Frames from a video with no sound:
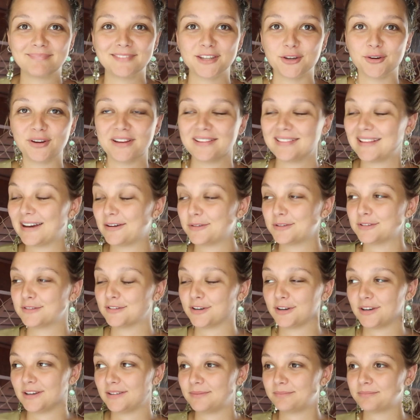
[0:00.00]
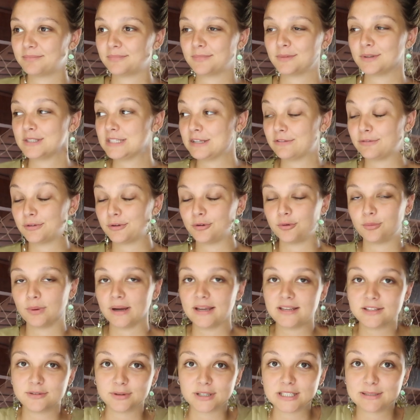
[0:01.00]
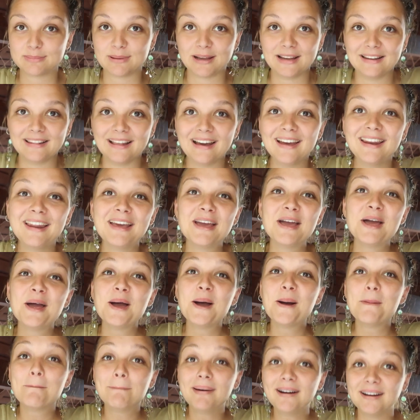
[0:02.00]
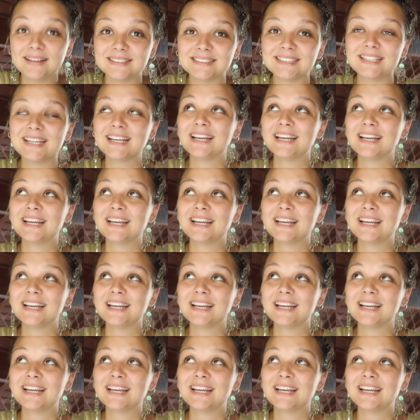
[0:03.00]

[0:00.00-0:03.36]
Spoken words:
Sorry, that was very difficult way to explain that. But